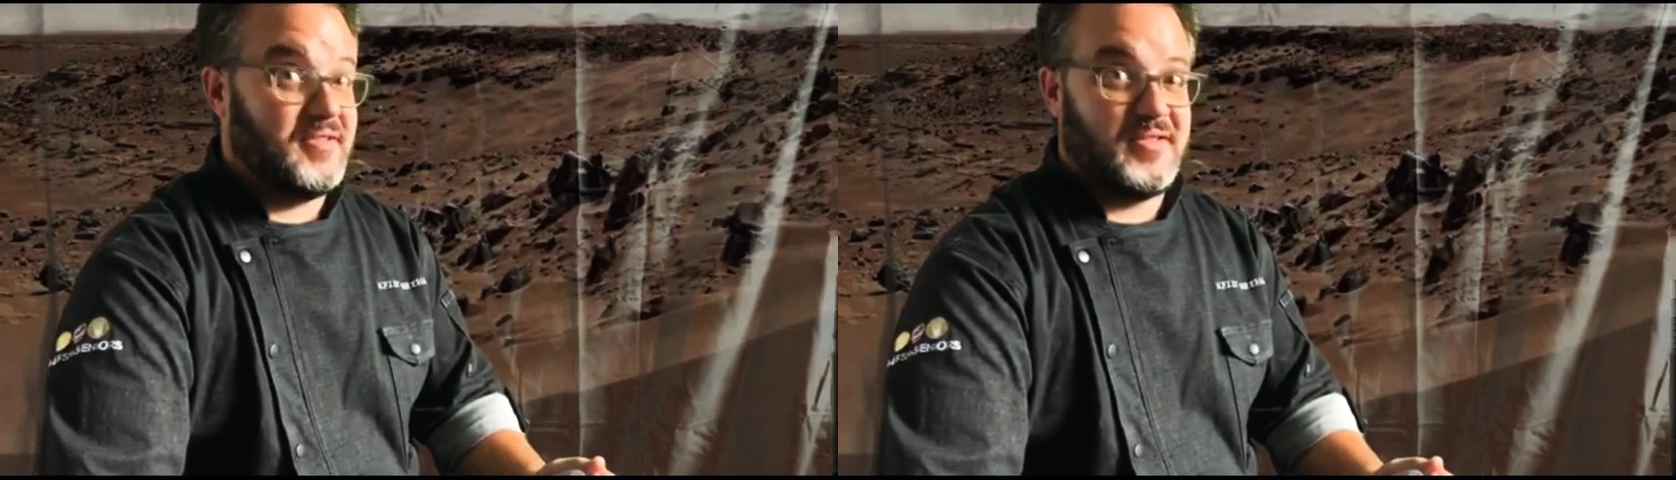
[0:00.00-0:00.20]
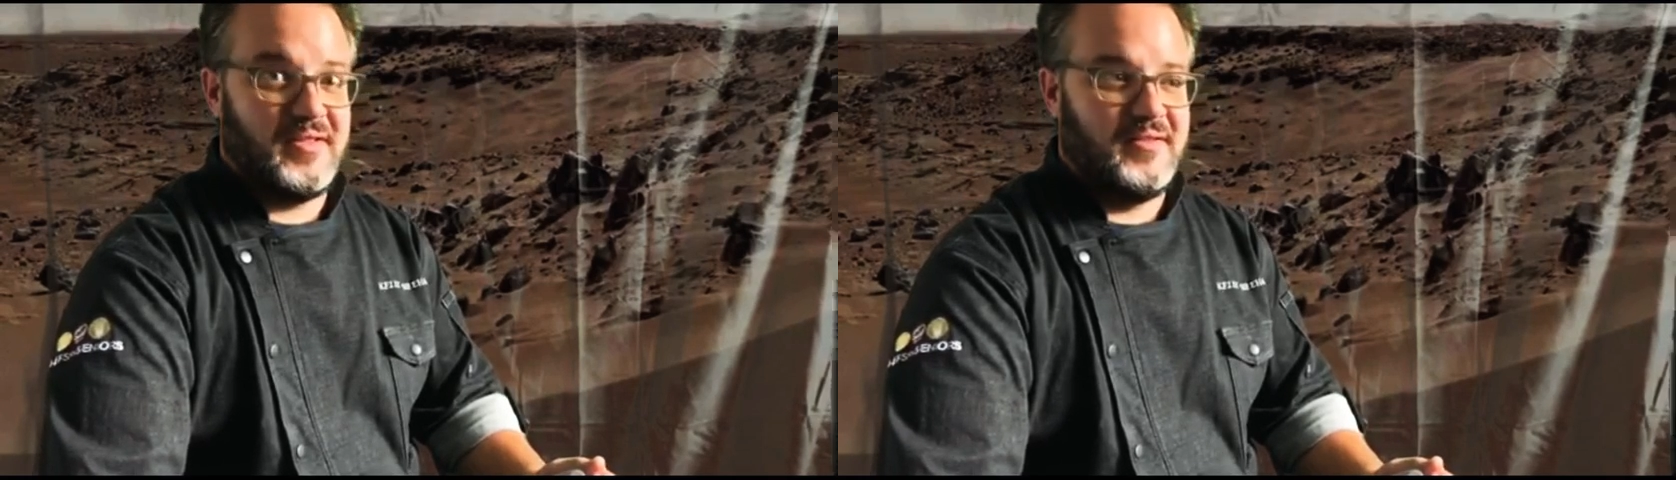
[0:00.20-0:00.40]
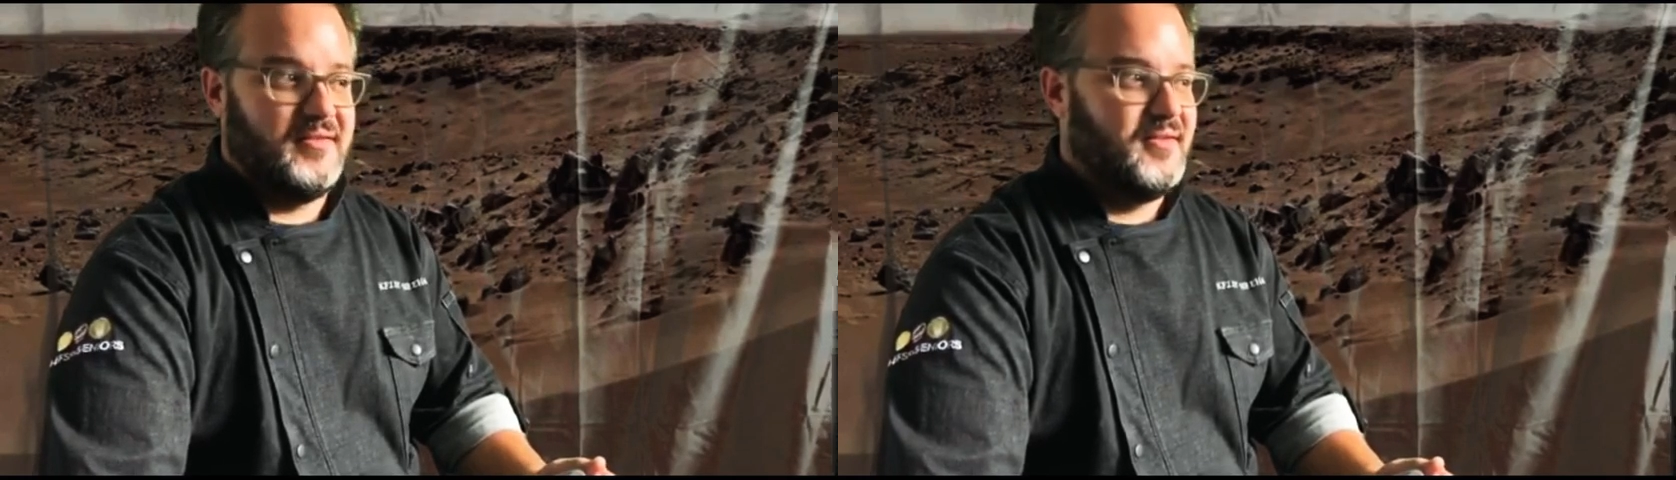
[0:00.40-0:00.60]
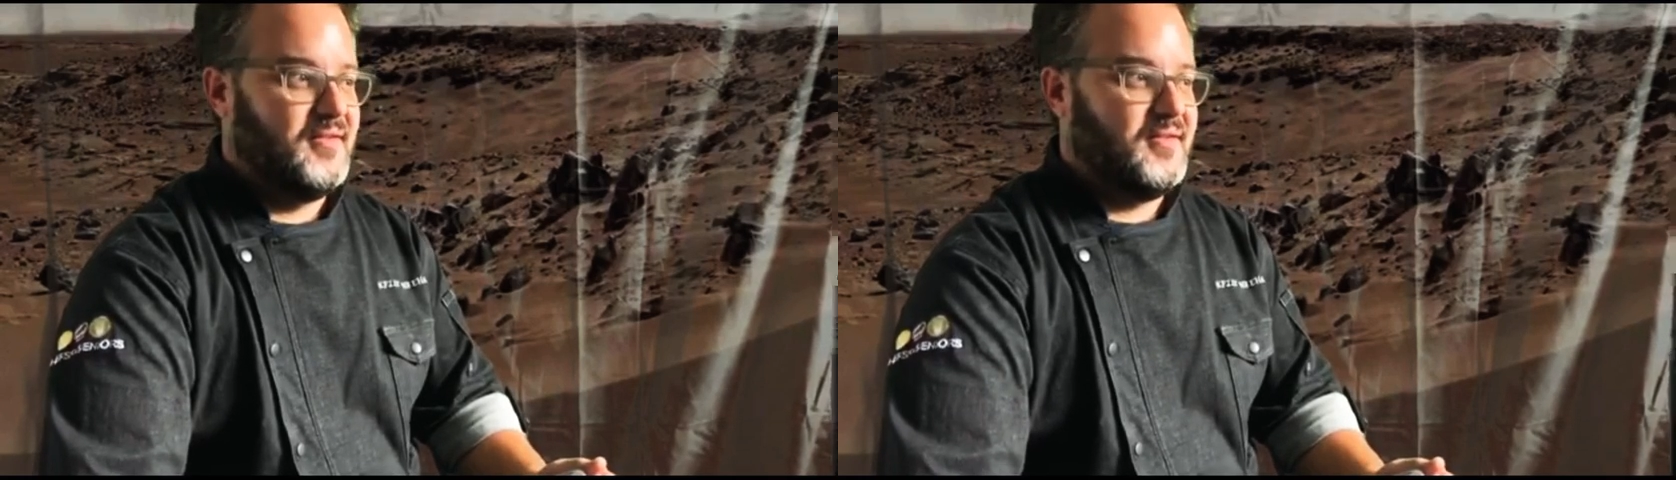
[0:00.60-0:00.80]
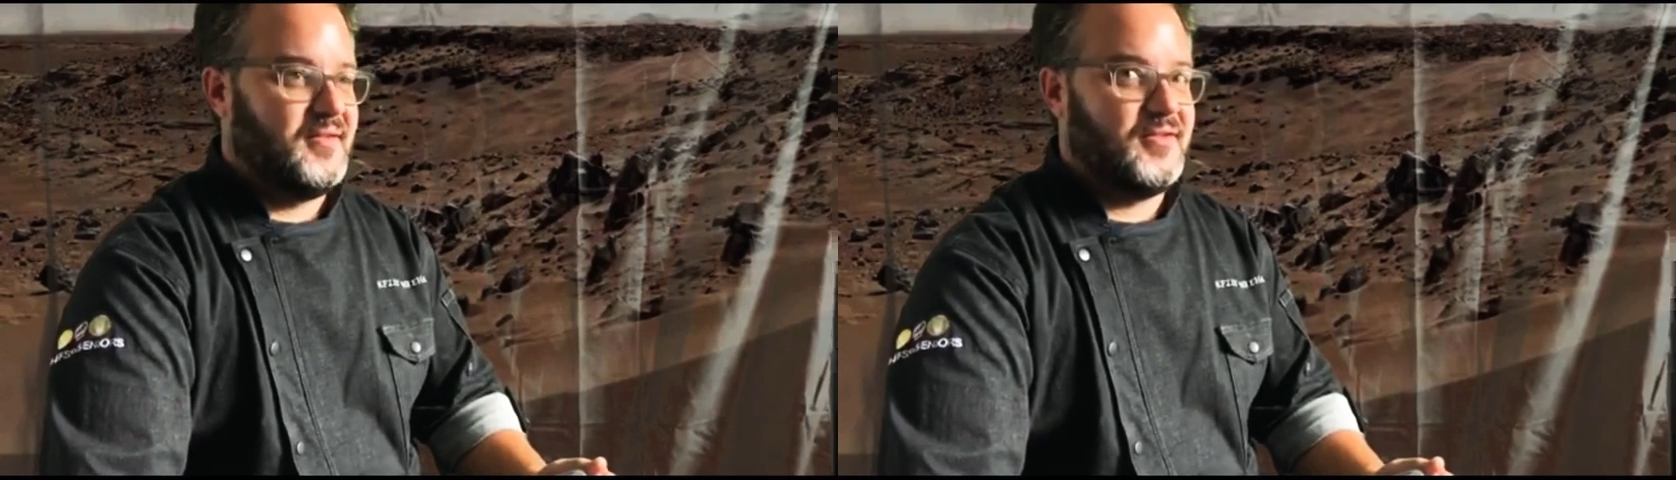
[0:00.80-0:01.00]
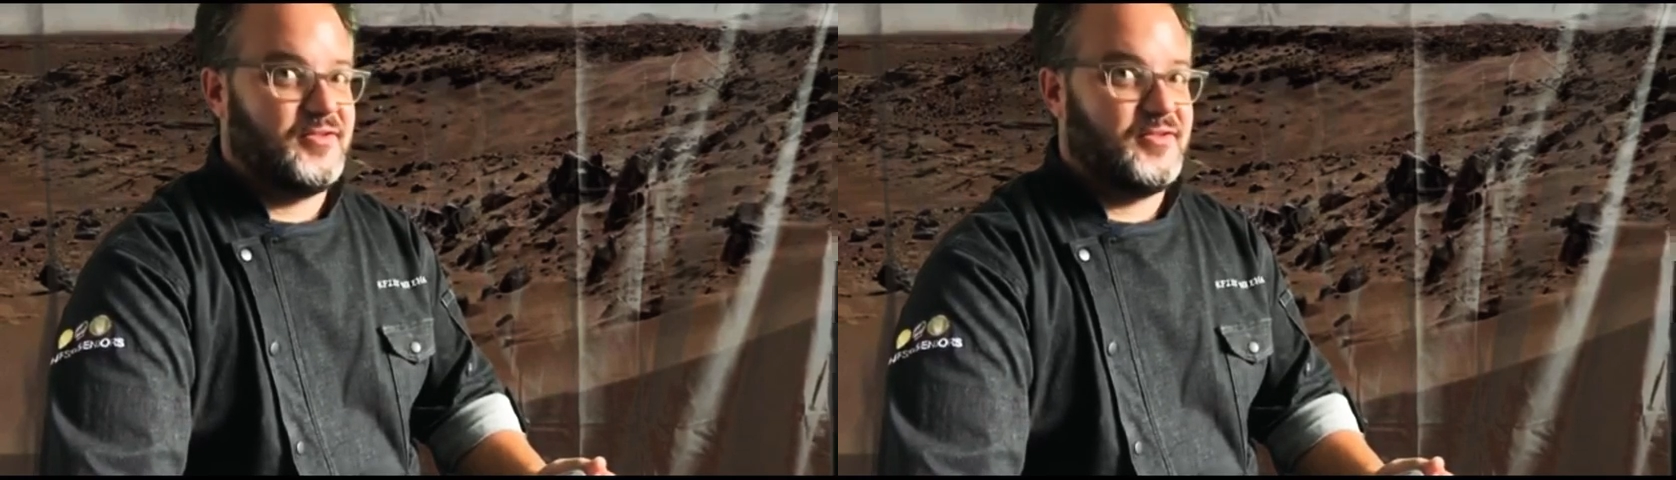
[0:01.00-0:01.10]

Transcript: said, so